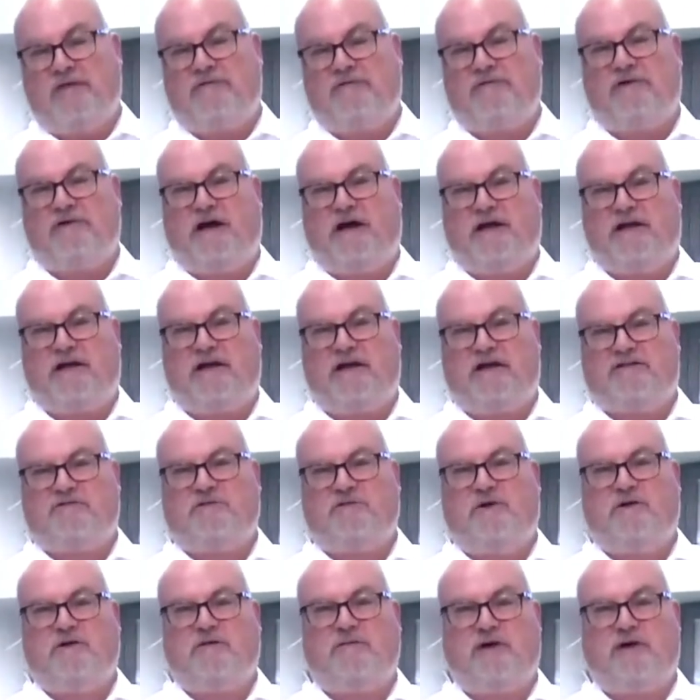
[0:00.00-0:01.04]
We have to
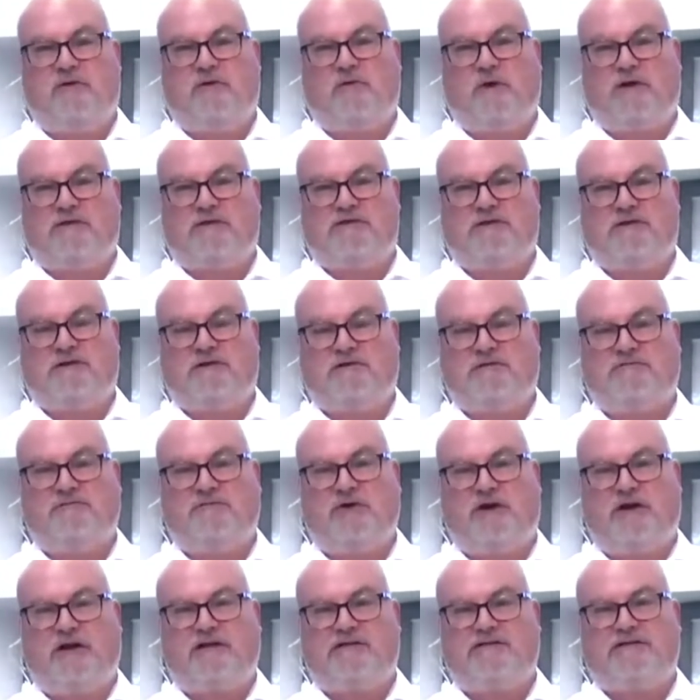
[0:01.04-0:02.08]
analyze around about
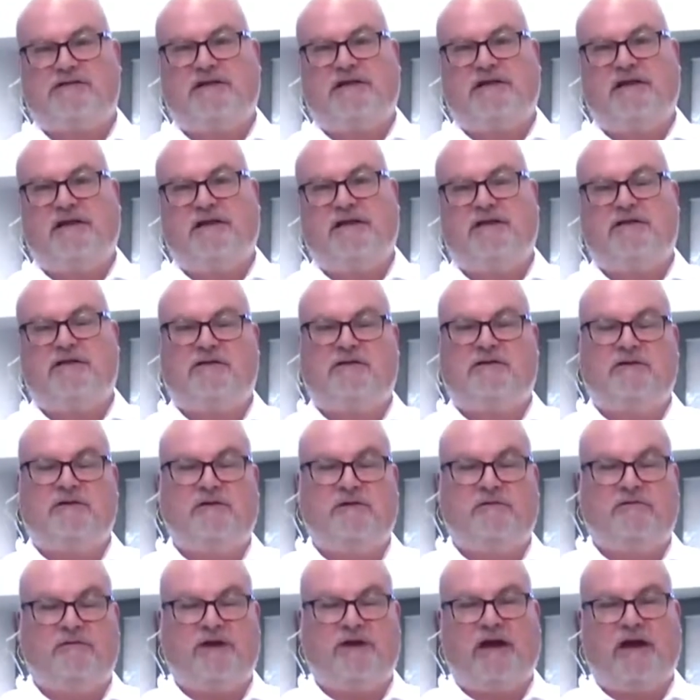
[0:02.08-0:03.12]
1,000 products a year
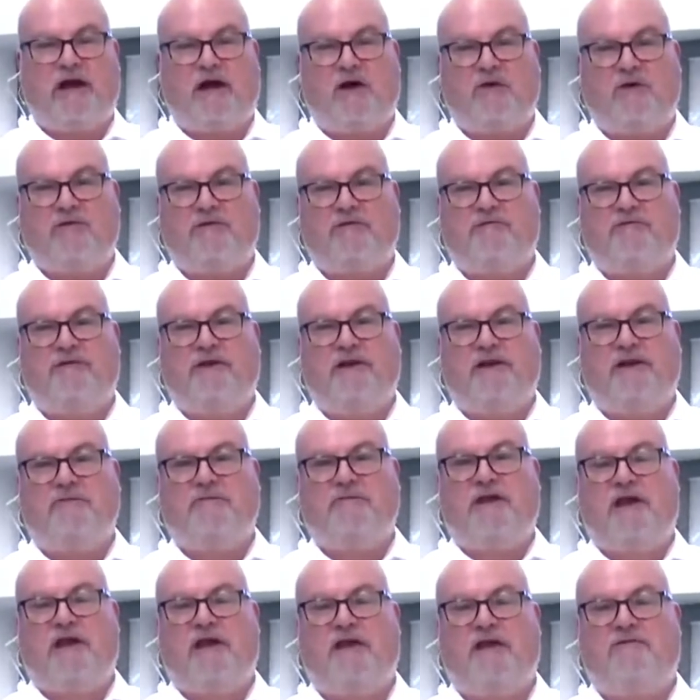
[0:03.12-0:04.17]
to figure out the
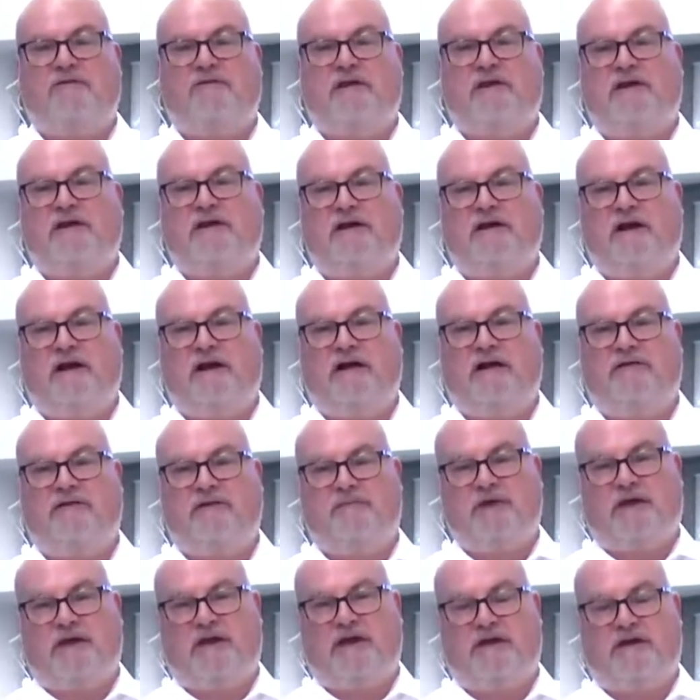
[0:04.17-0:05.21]
filling behavior
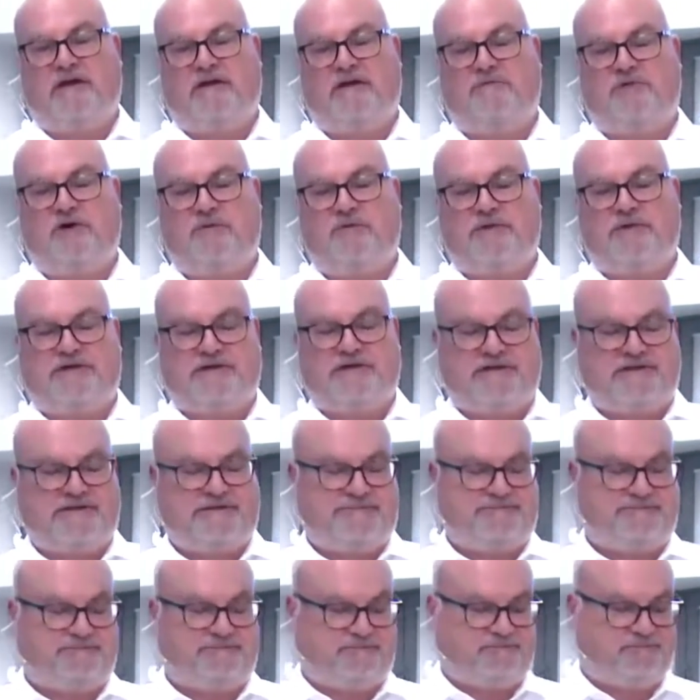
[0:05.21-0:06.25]
and the mechanical
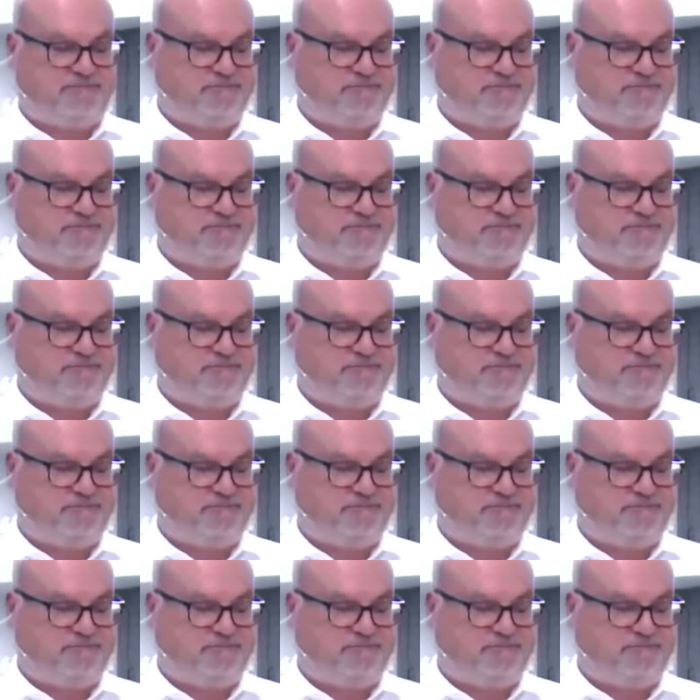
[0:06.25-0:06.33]
properties.